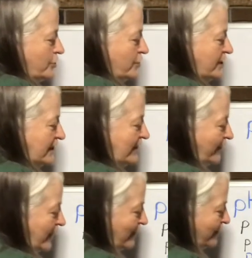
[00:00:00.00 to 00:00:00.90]

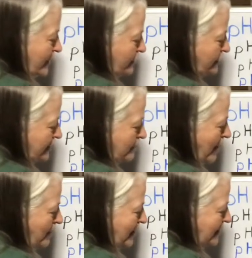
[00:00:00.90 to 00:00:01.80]
significant figures in my
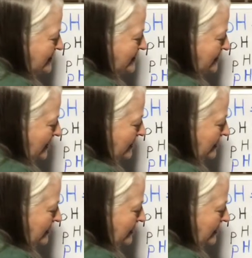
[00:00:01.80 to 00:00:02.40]
mantissa.